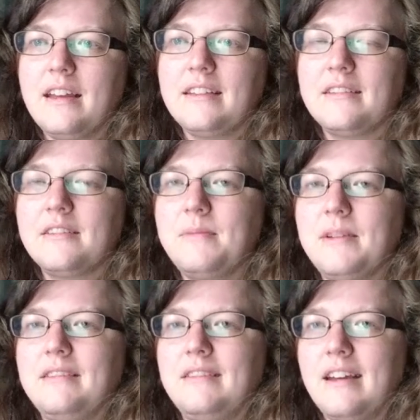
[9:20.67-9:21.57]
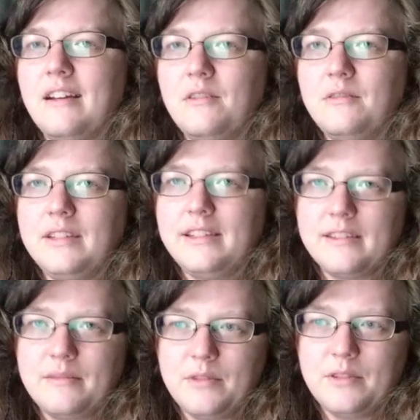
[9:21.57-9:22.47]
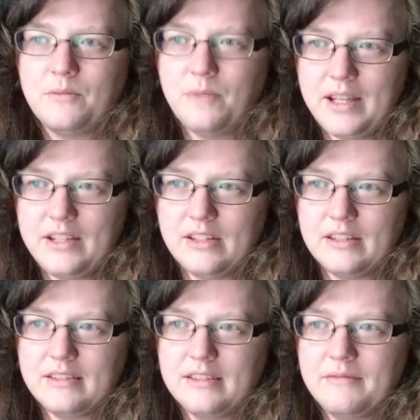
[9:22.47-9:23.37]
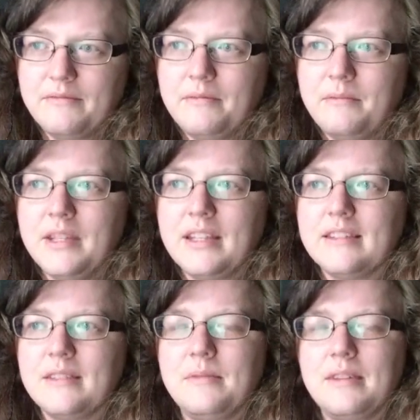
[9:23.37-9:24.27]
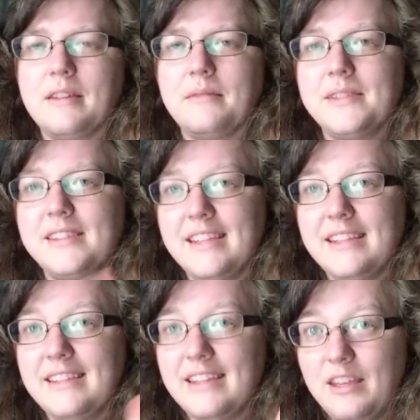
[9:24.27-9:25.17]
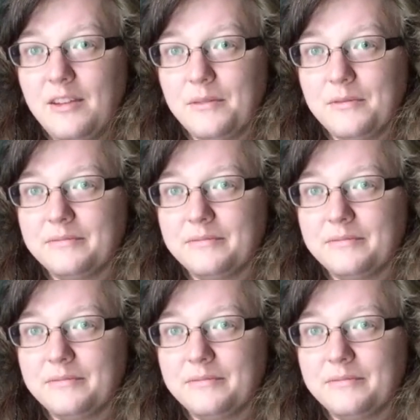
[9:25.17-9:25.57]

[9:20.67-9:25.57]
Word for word: talks about not holding someone's wages because it becomes sin to you.